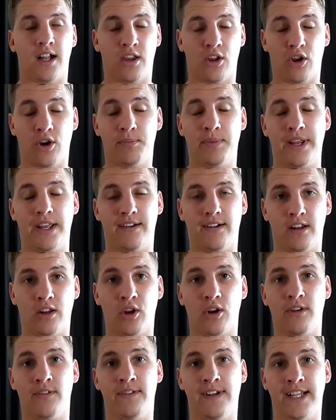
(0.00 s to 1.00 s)
A
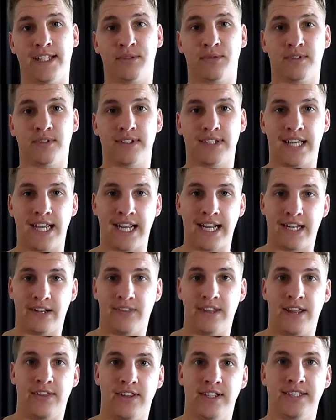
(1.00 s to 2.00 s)
lot of fans were
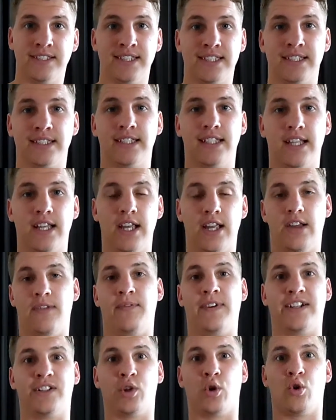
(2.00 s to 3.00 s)
saying that there's this
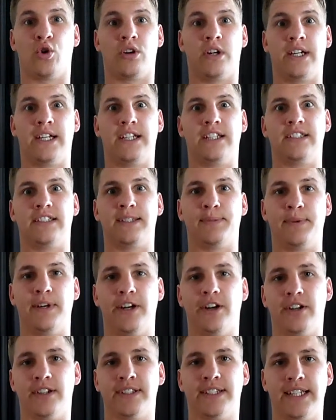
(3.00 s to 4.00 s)
Victorian
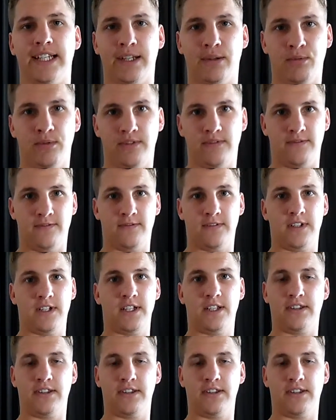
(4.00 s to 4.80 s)
conspiracy with